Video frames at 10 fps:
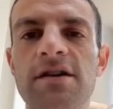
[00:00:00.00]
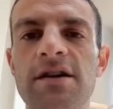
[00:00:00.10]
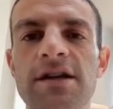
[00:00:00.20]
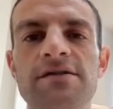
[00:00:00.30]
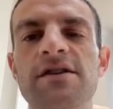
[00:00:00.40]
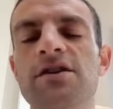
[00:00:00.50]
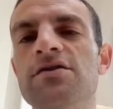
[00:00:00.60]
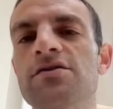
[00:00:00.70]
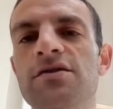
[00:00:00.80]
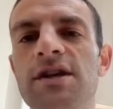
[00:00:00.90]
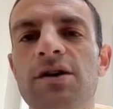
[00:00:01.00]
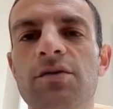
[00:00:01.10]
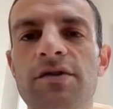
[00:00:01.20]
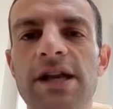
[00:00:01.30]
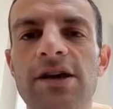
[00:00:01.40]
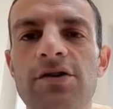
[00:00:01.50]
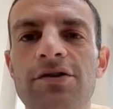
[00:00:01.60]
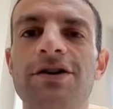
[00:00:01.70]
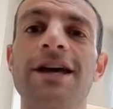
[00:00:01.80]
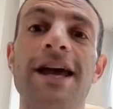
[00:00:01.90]
and it's the usual thing with Lyon,
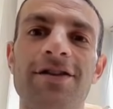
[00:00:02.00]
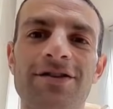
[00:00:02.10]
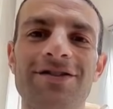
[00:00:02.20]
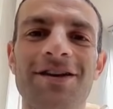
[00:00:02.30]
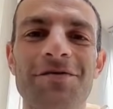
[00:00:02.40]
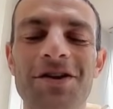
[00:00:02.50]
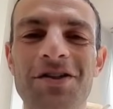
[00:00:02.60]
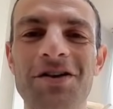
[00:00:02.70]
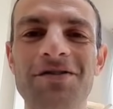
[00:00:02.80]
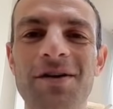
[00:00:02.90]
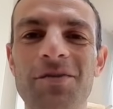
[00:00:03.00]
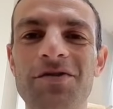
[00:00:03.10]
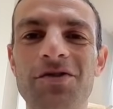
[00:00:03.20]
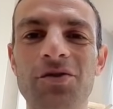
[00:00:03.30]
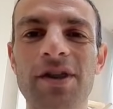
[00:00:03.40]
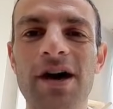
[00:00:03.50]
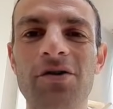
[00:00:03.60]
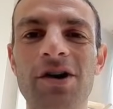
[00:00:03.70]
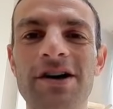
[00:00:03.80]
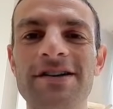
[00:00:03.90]
and again, the same thing that I've said before with
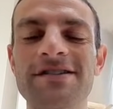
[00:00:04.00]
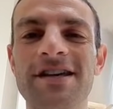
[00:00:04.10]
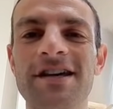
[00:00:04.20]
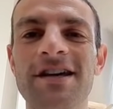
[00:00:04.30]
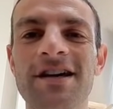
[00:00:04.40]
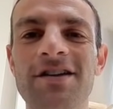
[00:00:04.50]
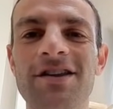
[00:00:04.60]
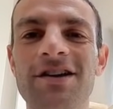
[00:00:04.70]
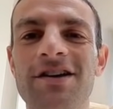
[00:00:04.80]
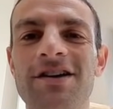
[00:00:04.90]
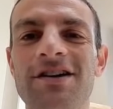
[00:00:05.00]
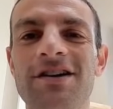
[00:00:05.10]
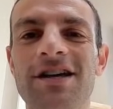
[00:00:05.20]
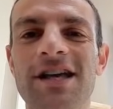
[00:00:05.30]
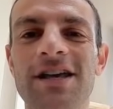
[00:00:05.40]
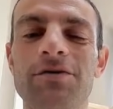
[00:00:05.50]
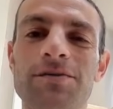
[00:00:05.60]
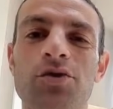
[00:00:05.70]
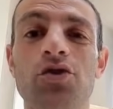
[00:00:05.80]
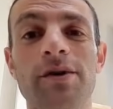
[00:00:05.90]
Aouar, is it that he was
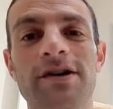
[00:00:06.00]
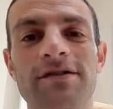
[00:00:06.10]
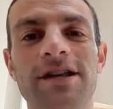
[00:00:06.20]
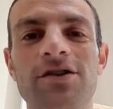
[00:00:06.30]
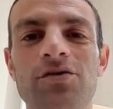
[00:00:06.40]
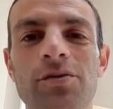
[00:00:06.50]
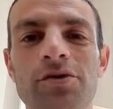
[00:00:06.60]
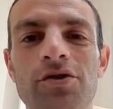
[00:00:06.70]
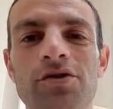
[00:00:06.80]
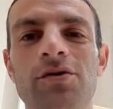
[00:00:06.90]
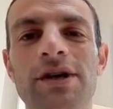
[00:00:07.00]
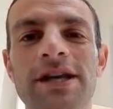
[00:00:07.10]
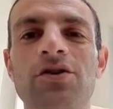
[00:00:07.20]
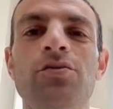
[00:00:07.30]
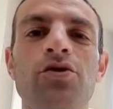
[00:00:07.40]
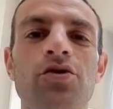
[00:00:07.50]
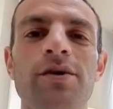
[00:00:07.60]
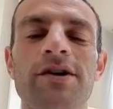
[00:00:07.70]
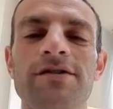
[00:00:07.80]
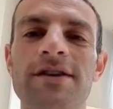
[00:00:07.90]
poor because Lyon were poor, or Lyon poor
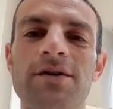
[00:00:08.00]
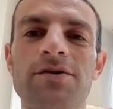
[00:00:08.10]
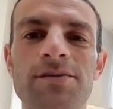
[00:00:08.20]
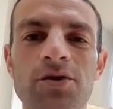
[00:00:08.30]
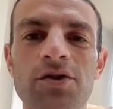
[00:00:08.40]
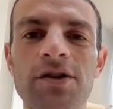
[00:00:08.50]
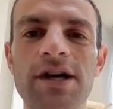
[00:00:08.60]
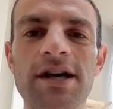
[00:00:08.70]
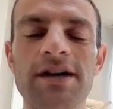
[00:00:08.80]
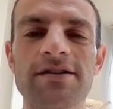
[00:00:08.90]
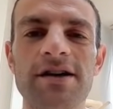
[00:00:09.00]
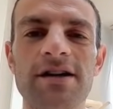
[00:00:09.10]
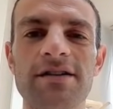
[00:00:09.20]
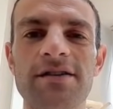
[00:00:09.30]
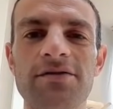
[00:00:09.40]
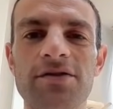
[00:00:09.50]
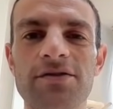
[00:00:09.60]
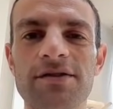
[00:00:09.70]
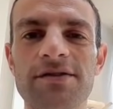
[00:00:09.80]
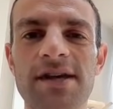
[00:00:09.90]
because he was poor? It's kind of
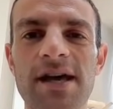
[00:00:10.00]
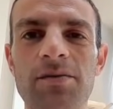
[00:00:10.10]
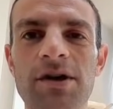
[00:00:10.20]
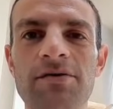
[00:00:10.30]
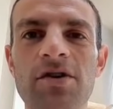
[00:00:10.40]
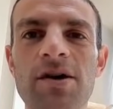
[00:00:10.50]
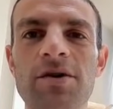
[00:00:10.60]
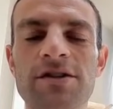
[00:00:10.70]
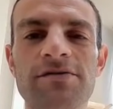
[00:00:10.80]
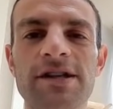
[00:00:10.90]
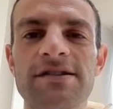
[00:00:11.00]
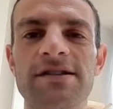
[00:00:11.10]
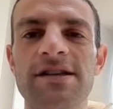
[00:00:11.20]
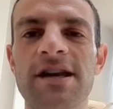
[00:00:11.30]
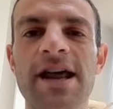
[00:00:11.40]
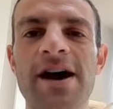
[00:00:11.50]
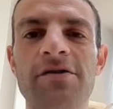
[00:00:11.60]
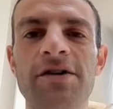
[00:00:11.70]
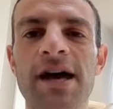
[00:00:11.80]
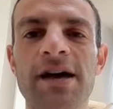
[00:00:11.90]
difficult to say, but he very much flitted in and out
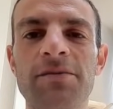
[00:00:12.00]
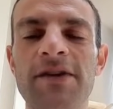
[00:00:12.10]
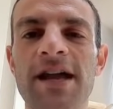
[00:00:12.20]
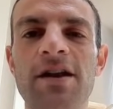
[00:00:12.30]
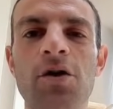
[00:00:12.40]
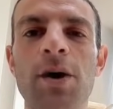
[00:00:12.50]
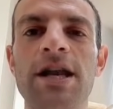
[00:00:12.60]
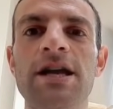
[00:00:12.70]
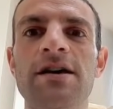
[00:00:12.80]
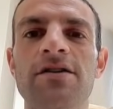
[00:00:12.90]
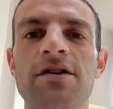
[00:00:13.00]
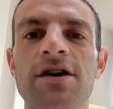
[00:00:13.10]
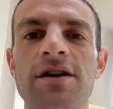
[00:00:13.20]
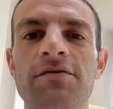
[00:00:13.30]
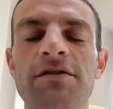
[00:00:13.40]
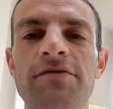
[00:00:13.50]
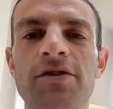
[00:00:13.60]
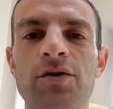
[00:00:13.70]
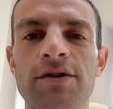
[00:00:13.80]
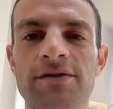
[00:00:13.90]
of games, had nowhere near the kind of
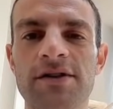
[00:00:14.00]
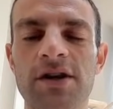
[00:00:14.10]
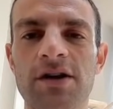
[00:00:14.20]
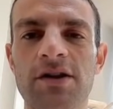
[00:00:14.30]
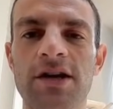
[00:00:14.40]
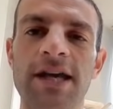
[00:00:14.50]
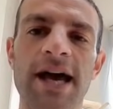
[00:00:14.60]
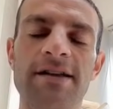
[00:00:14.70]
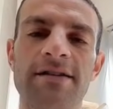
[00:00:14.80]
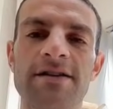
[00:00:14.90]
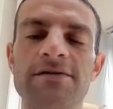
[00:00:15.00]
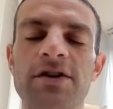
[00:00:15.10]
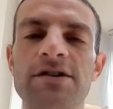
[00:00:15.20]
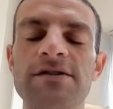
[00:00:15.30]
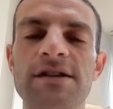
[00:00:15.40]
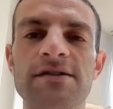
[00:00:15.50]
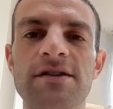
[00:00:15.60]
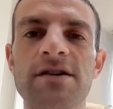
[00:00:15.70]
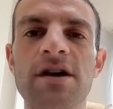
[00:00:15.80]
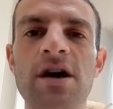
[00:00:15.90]
influence that he had in his first
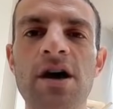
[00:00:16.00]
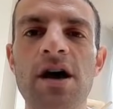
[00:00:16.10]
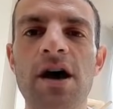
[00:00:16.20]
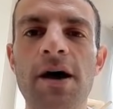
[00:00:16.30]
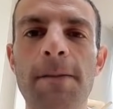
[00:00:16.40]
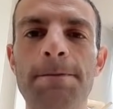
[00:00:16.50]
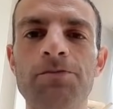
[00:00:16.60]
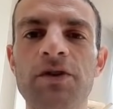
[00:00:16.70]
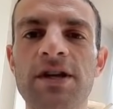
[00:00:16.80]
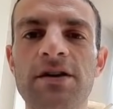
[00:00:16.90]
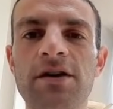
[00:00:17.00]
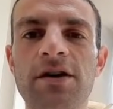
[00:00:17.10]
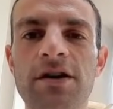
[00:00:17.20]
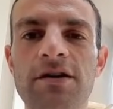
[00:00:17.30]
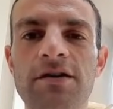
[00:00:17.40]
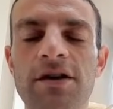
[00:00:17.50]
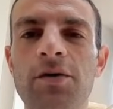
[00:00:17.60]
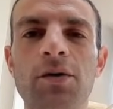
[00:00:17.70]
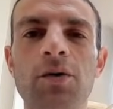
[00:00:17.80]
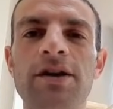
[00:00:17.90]
season. Didn't look,
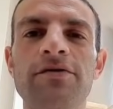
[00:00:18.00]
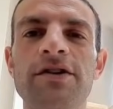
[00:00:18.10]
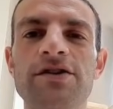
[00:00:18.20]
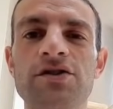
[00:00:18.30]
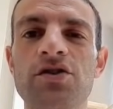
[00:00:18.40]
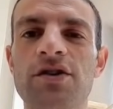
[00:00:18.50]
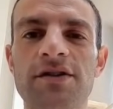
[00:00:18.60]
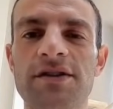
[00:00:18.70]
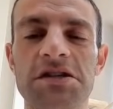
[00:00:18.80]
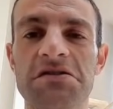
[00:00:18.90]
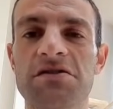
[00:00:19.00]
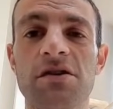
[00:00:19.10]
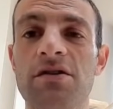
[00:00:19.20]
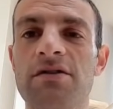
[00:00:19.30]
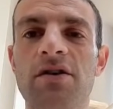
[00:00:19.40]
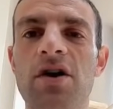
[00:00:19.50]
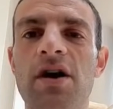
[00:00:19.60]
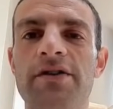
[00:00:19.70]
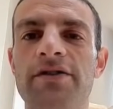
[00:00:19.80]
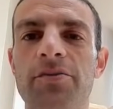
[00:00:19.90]
when he first joined, he just looked a
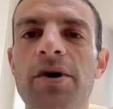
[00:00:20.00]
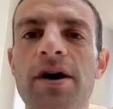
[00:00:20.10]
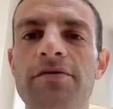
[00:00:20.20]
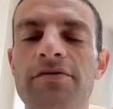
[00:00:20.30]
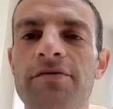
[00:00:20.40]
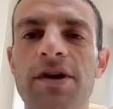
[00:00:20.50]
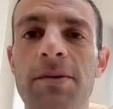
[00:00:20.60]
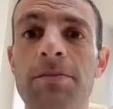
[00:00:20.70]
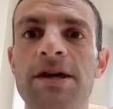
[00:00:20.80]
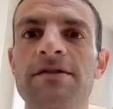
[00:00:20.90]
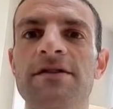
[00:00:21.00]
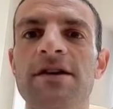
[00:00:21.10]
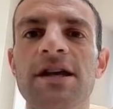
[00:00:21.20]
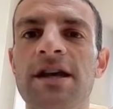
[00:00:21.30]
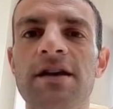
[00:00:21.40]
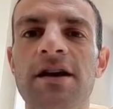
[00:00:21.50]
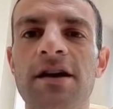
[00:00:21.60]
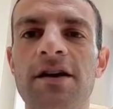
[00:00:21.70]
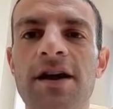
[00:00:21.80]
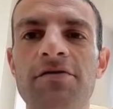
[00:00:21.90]
class above immediately,
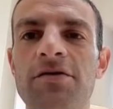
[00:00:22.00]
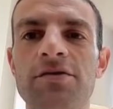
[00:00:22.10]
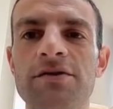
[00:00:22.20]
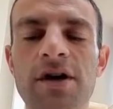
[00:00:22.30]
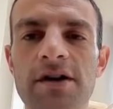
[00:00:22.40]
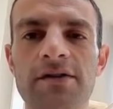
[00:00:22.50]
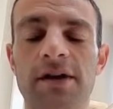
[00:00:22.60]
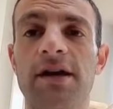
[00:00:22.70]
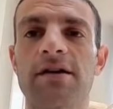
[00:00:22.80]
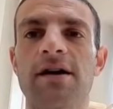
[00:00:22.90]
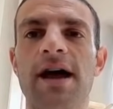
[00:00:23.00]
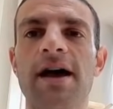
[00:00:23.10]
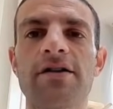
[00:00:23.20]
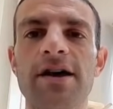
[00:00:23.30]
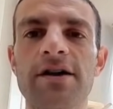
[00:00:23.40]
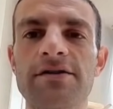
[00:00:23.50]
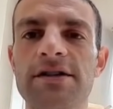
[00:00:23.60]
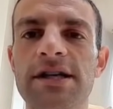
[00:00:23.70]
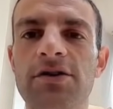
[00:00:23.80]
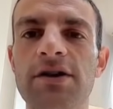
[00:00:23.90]
and everyone was kind of saying, how the hell did
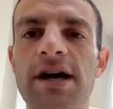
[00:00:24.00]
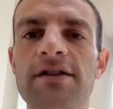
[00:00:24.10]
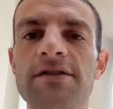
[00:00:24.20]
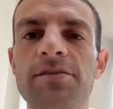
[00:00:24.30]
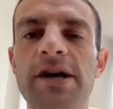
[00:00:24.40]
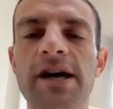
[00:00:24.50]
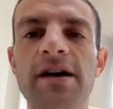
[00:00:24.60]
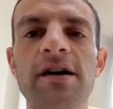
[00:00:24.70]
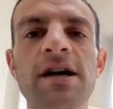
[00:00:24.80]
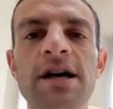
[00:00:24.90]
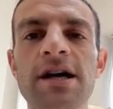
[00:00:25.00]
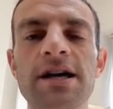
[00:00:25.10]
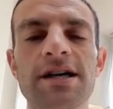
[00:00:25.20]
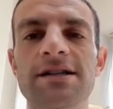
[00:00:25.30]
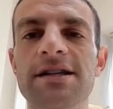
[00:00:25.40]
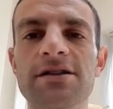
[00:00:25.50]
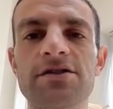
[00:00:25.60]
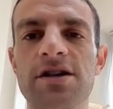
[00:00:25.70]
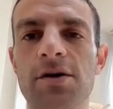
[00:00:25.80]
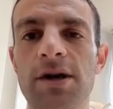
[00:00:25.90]
Lyon get this player? He didn't
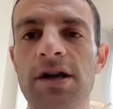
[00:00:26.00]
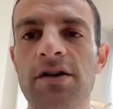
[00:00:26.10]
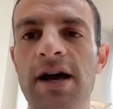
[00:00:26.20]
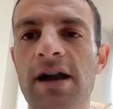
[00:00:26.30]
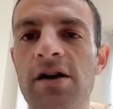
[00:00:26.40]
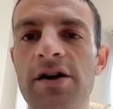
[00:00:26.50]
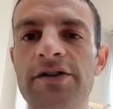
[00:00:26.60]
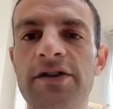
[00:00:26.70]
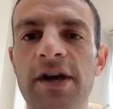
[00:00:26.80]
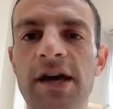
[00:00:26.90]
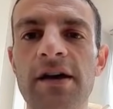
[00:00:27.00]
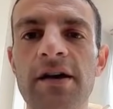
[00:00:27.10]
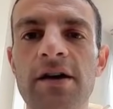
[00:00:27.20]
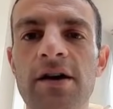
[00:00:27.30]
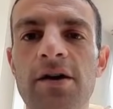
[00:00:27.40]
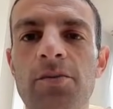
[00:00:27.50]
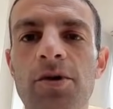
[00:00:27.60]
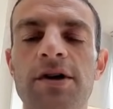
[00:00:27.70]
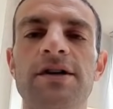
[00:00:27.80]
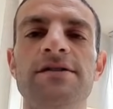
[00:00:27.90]
show any of that last year,
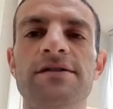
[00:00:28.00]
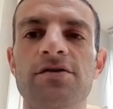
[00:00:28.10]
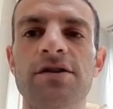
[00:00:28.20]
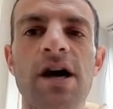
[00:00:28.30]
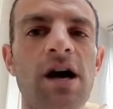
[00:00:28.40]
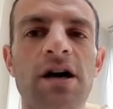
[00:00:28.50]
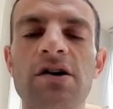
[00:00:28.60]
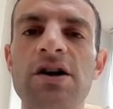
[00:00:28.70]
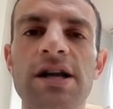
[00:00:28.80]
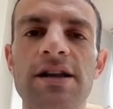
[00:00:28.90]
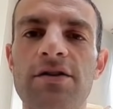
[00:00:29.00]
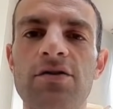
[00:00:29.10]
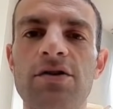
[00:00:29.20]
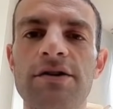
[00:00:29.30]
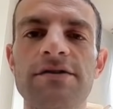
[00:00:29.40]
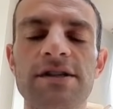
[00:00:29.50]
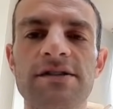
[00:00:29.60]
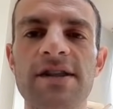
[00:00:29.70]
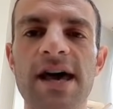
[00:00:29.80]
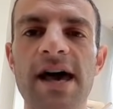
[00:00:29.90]
but he's still young. Clearly the
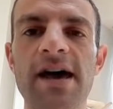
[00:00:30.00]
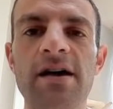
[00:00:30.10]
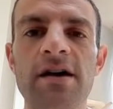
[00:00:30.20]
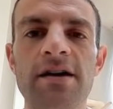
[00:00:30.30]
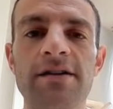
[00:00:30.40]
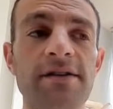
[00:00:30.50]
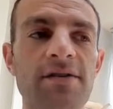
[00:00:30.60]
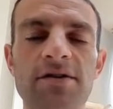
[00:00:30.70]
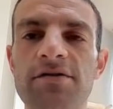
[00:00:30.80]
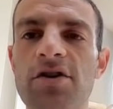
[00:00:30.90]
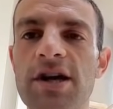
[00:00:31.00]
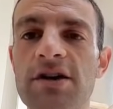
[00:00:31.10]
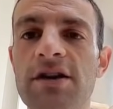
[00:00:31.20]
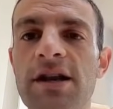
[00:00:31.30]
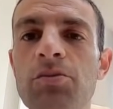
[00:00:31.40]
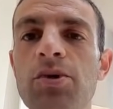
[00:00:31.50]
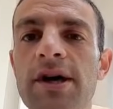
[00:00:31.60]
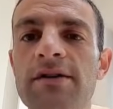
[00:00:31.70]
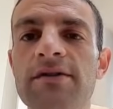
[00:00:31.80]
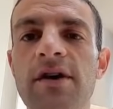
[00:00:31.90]
quality's there. He's having a very good
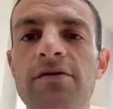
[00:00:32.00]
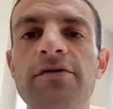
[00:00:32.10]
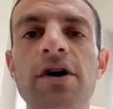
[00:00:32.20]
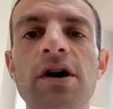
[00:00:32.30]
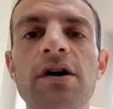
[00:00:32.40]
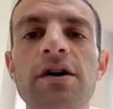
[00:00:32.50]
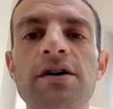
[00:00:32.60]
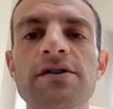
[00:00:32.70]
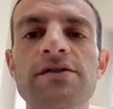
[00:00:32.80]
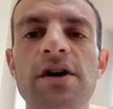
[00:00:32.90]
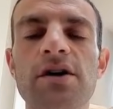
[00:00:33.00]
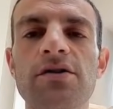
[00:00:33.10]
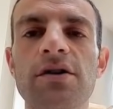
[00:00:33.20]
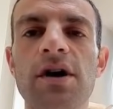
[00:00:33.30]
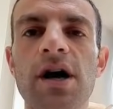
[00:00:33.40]
Olympics so far. So